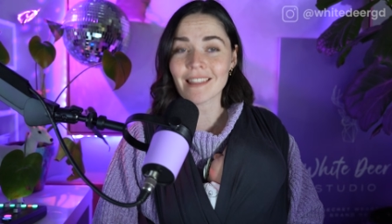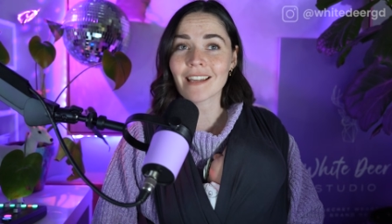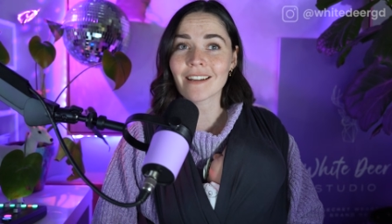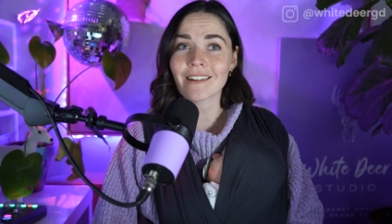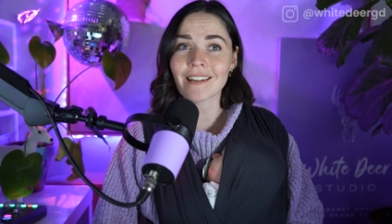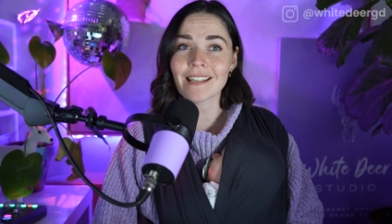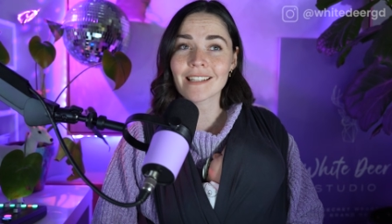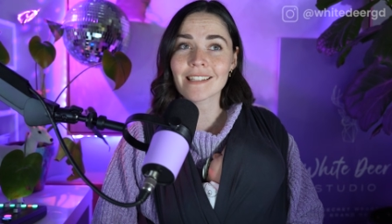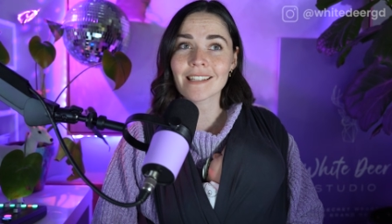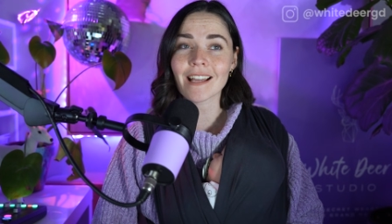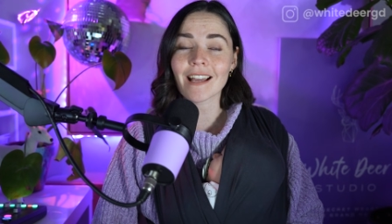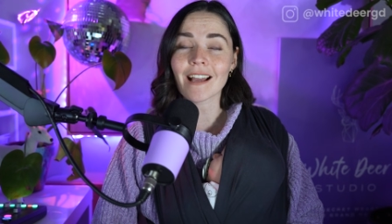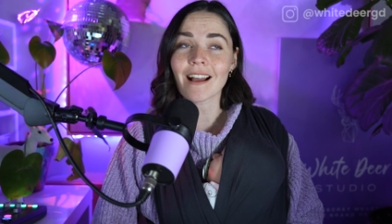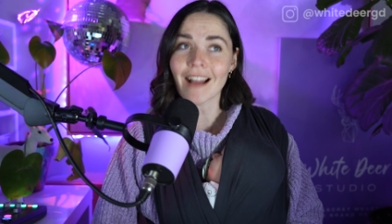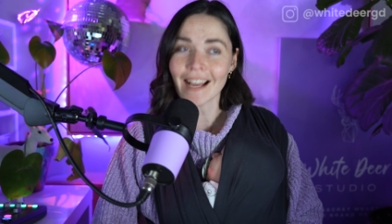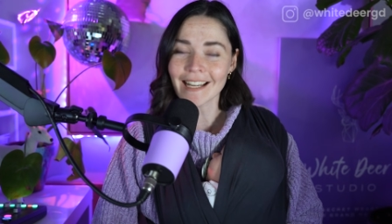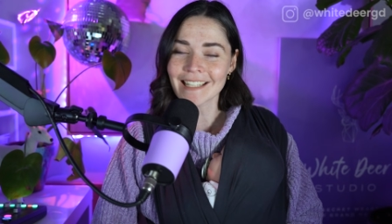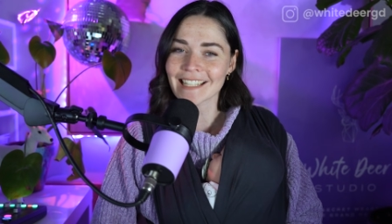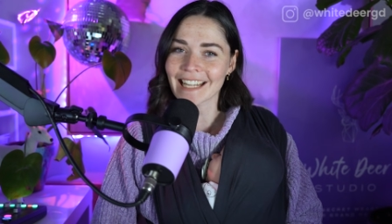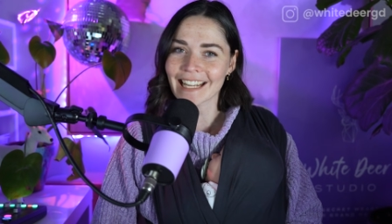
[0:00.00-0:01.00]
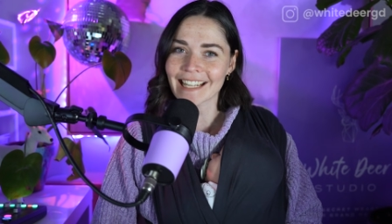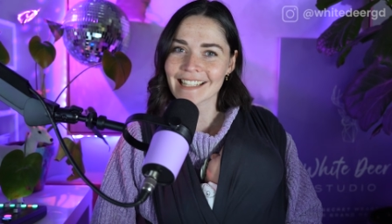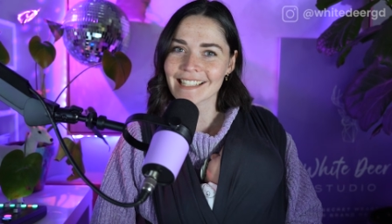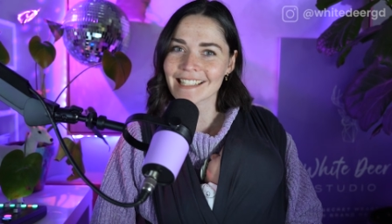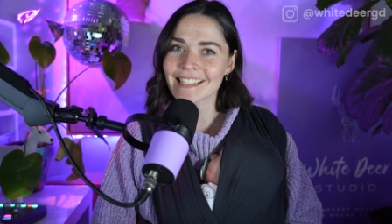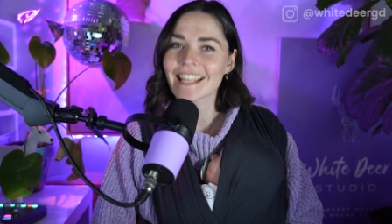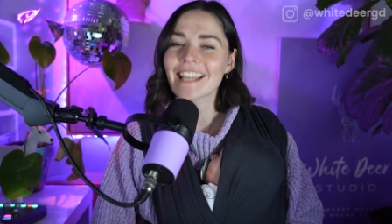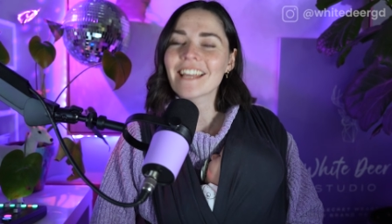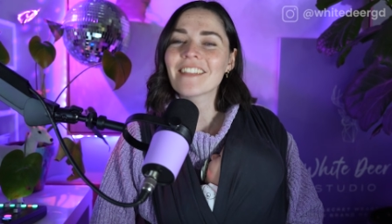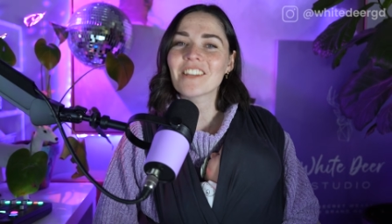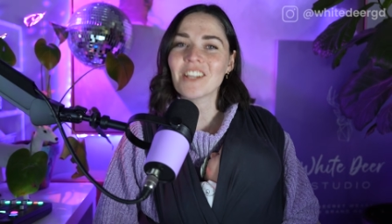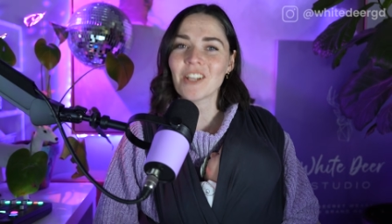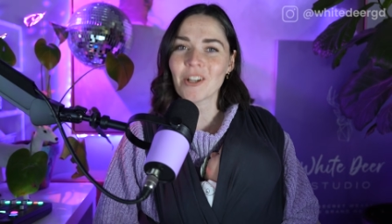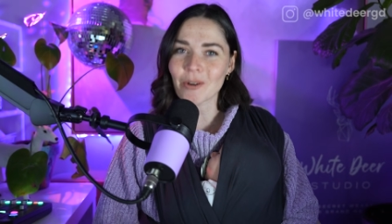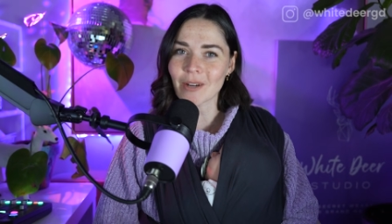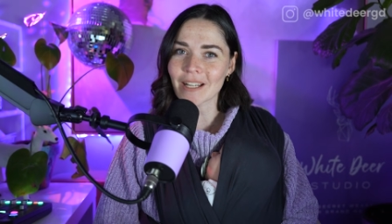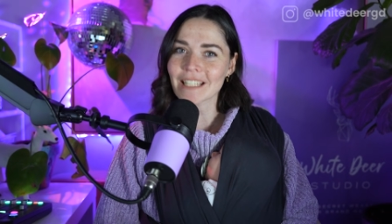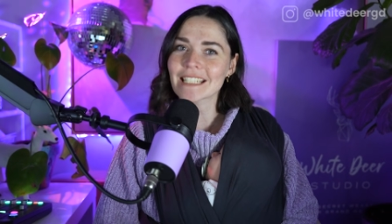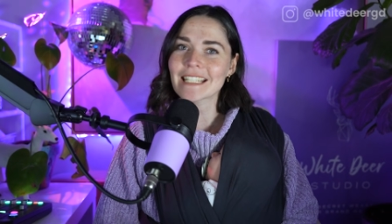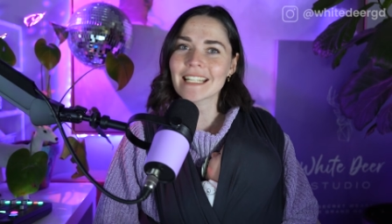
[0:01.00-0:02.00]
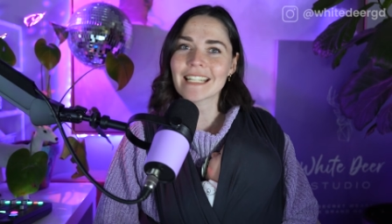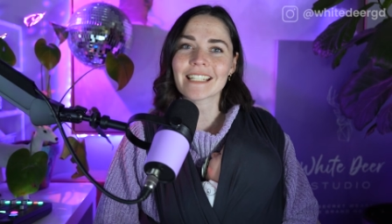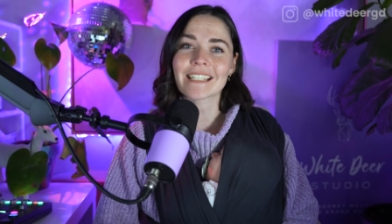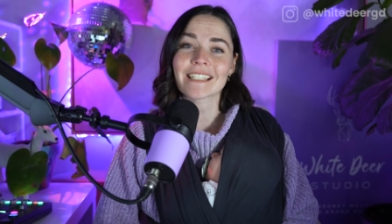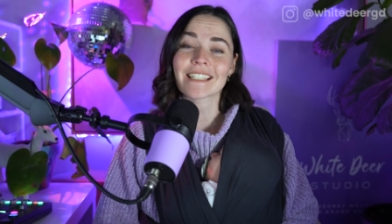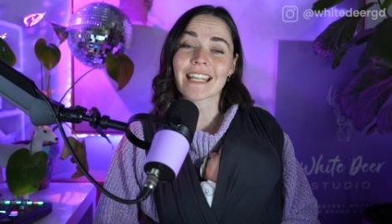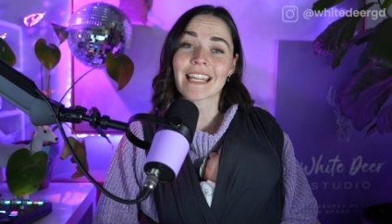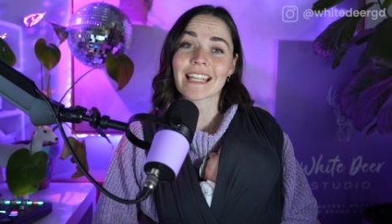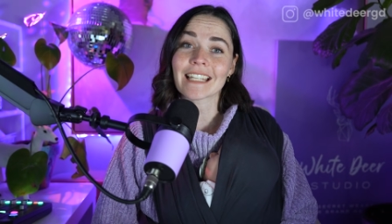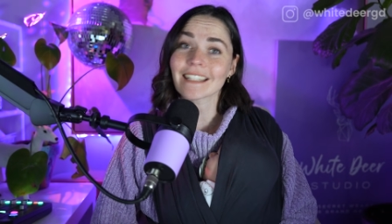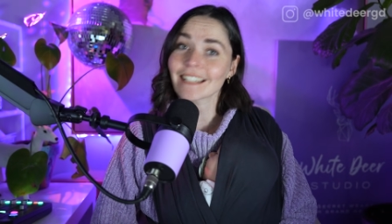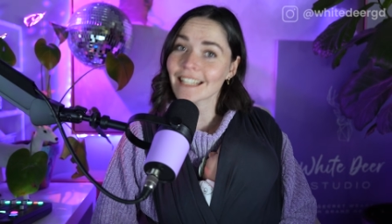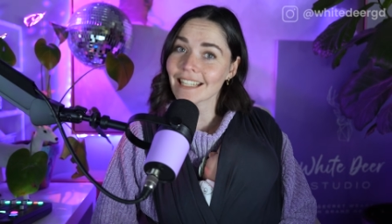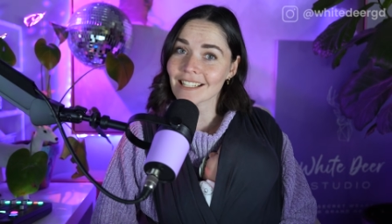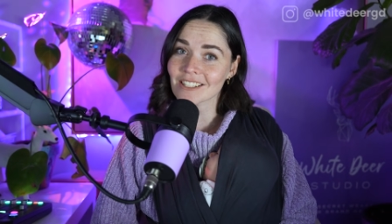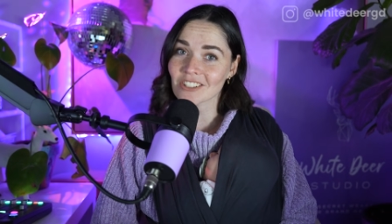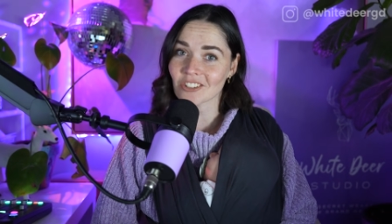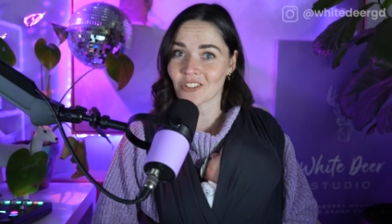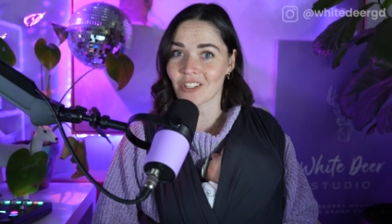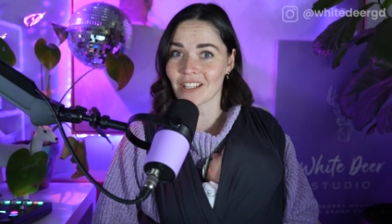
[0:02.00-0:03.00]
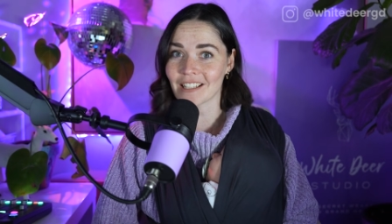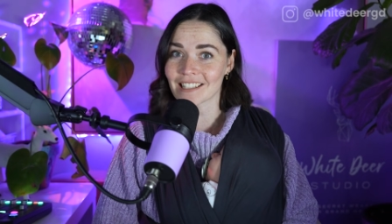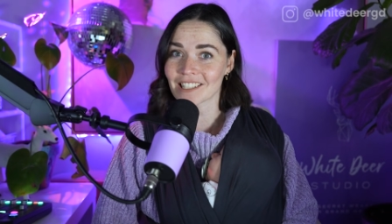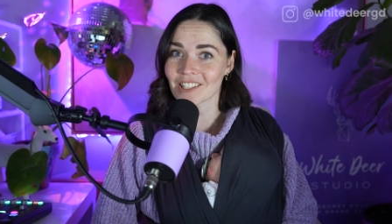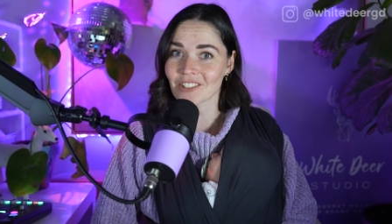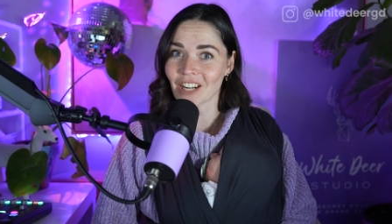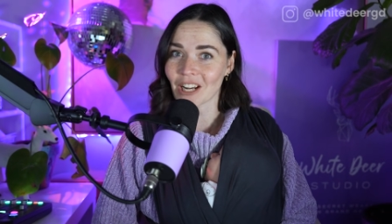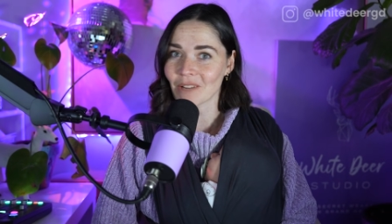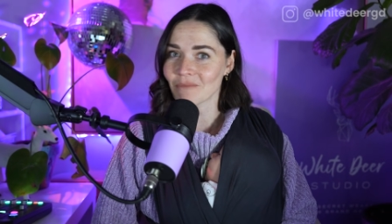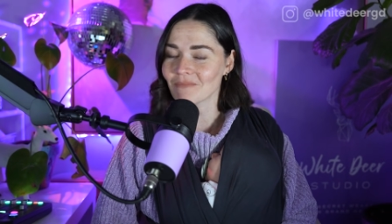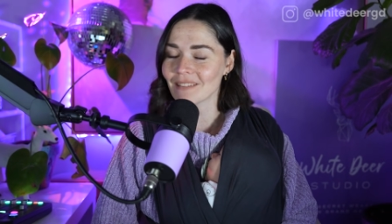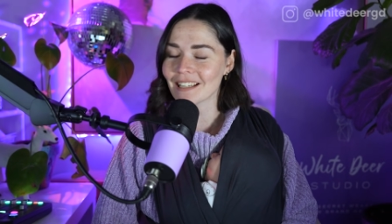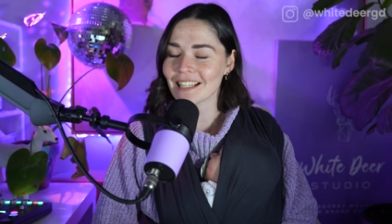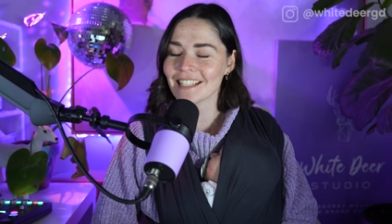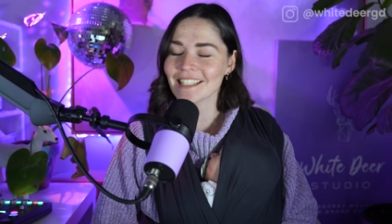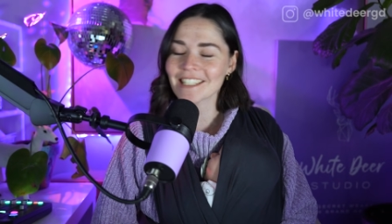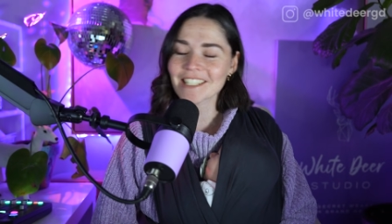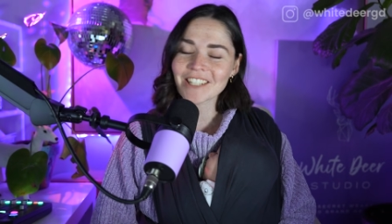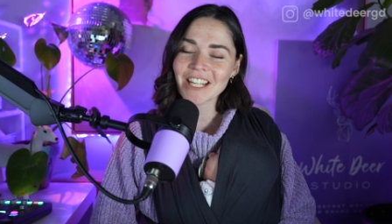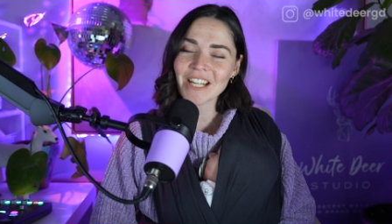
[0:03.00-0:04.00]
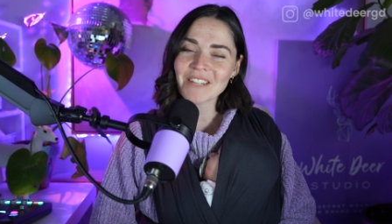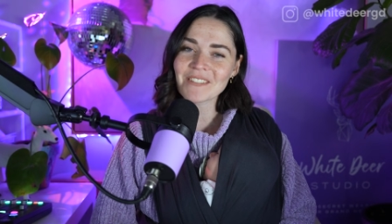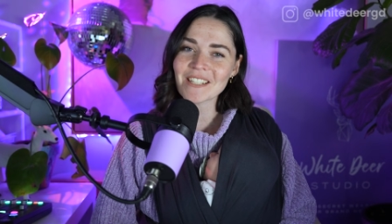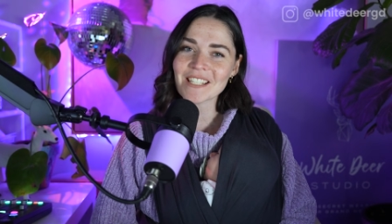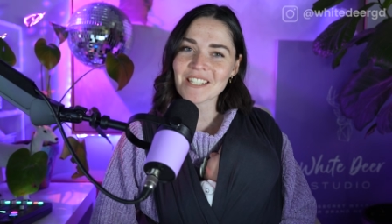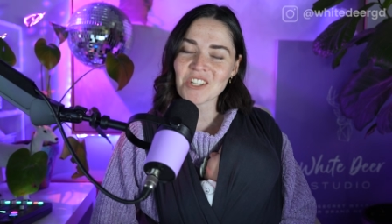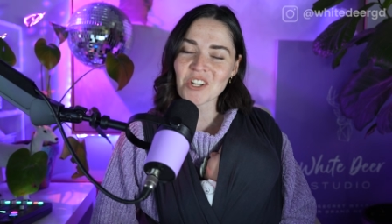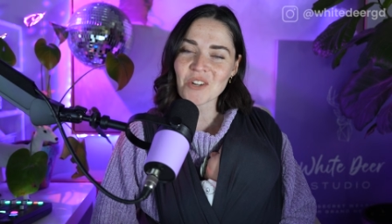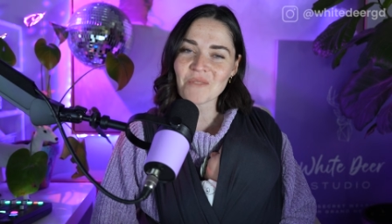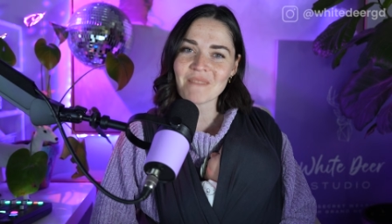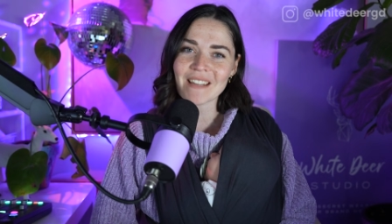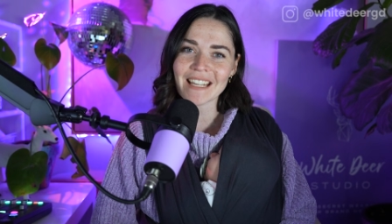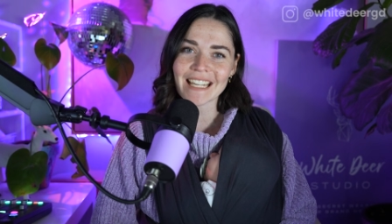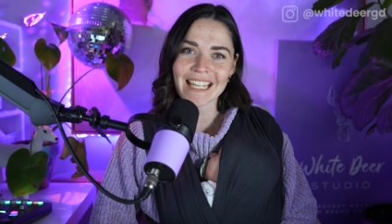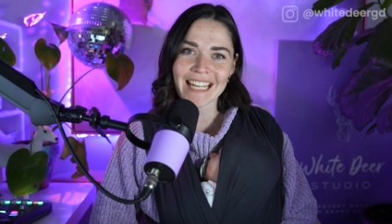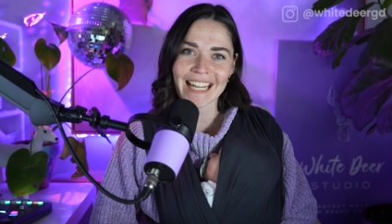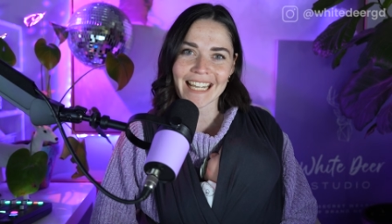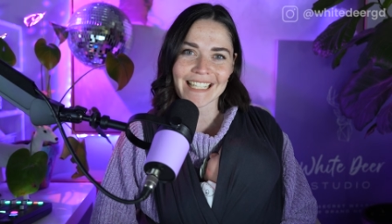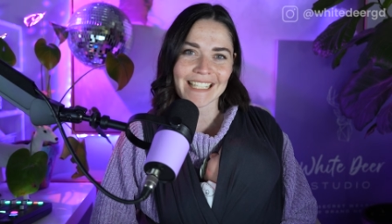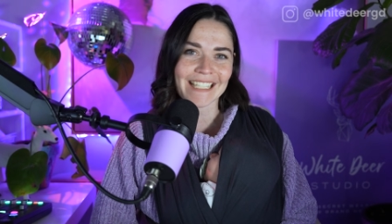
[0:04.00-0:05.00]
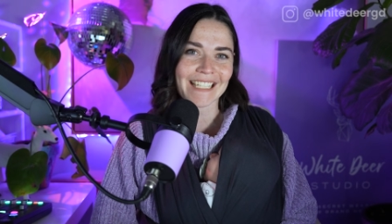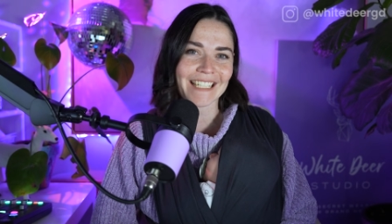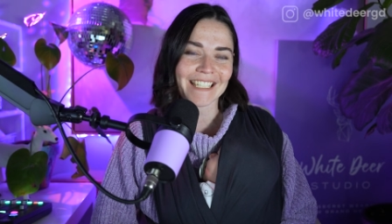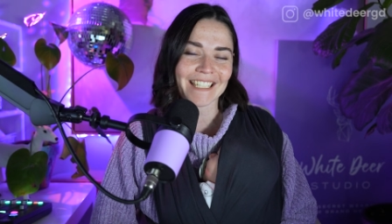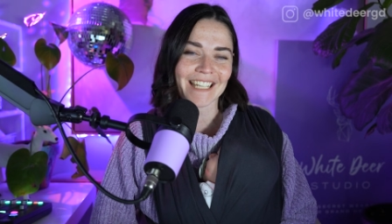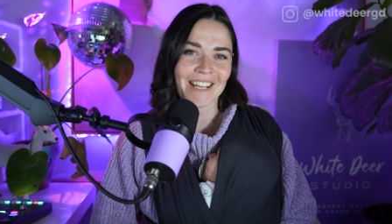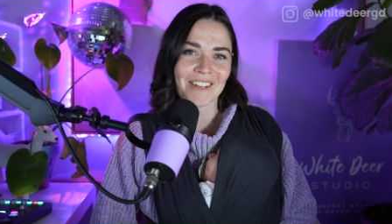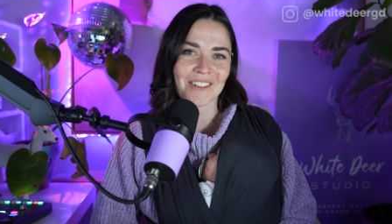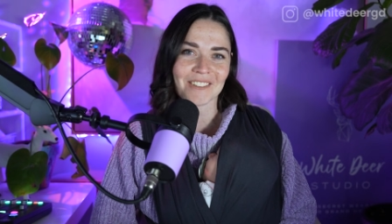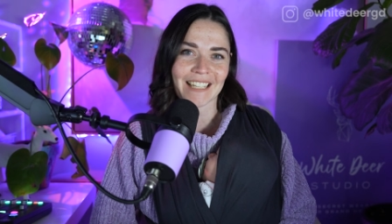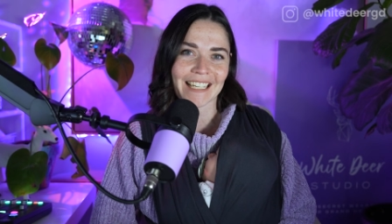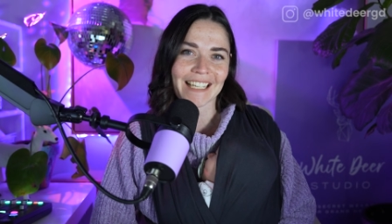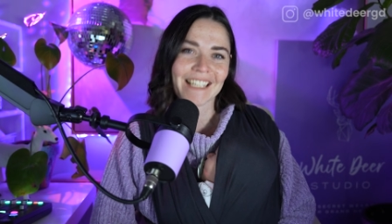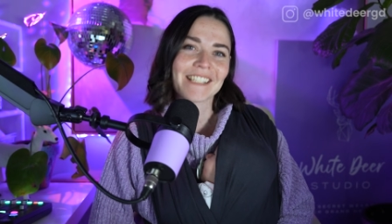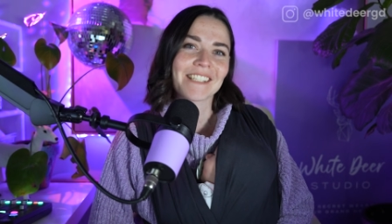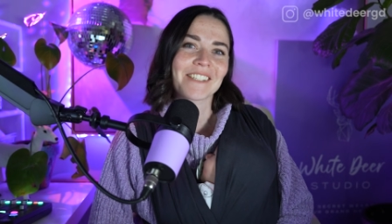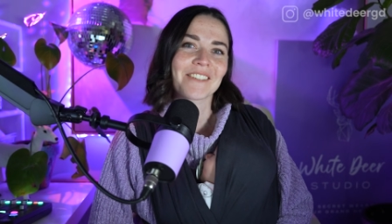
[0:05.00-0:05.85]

there is a high chance that you're going to need to share links on your Instagram, but Instagram does not make it easy to share your links.